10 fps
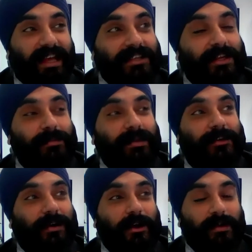And, we
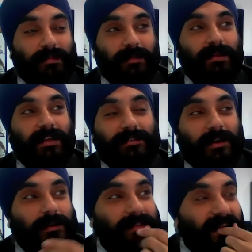grow and people
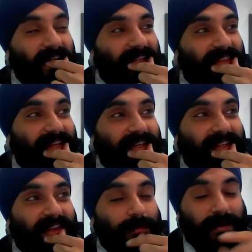evolve. And I think,
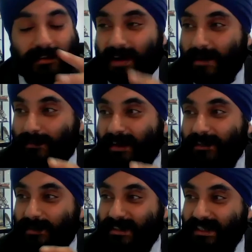like, when I ran my
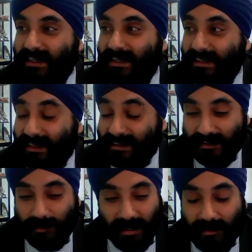tours in the early days,
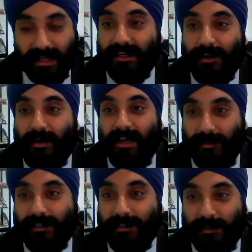we only had 9
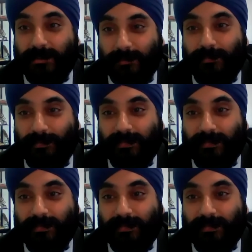on a tour.